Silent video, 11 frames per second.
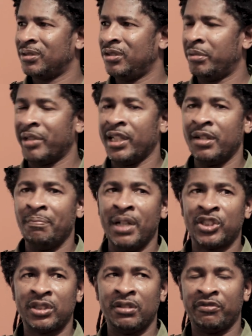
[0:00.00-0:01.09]
You know, but they didn't
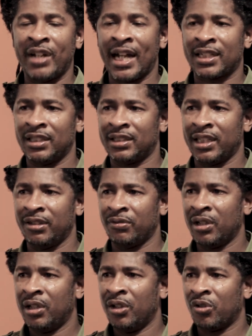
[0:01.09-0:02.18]
mention the fact that they
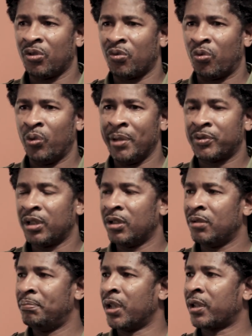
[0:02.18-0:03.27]
ripped her
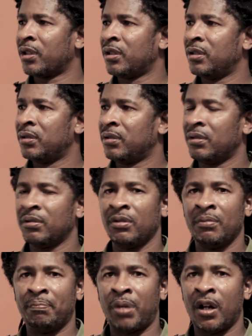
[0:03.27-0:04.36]
burglar
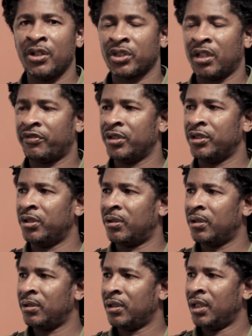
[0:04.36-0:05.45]
bars off her door,